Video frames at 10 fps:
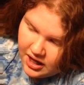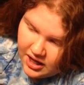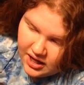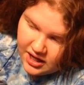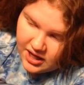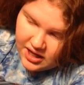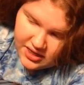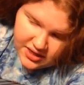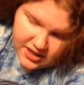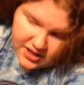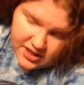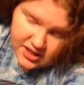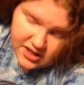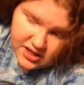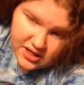And
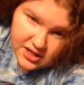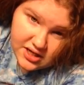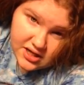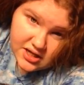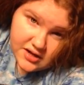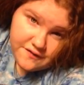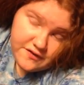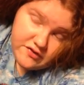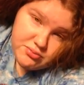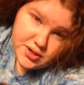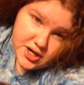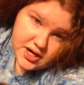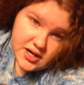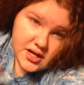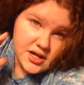then in fifth
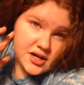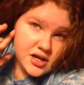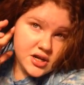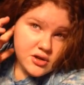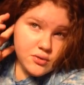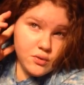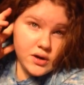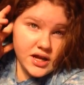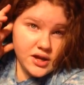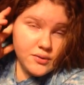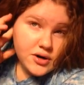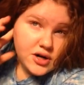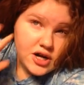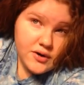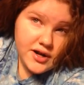period, we were
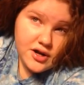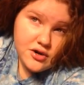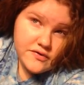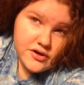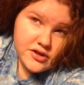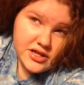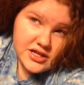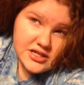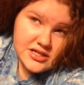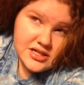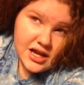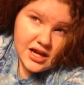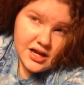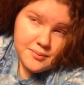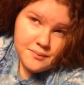going over this,
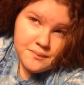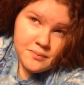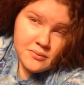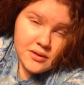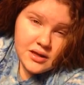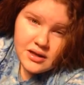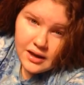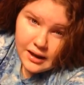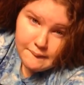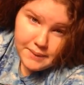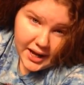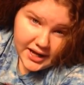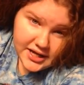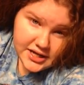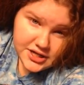
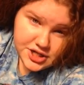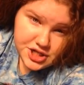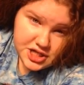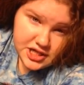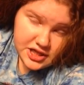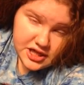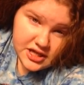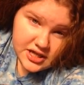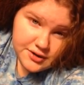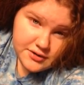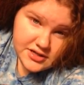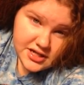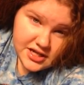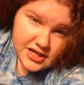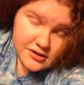packet sheet thing. It was
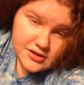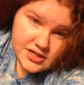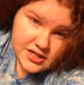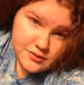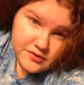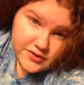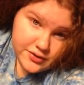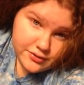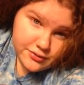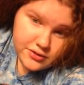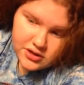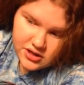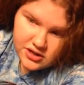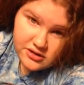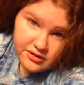an EOC review
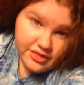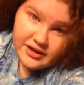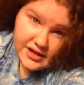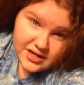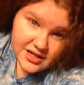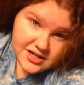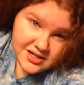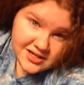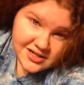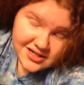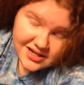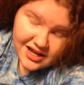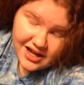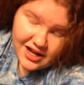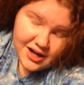thing.
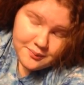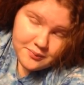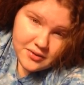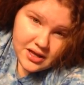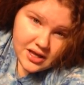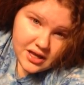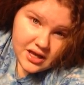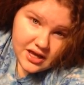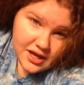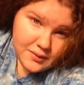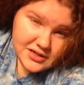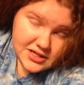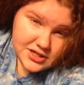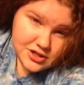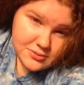It
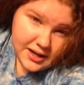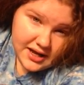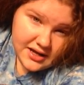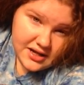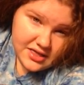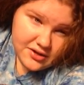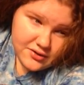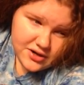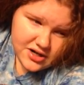wasn't too bad.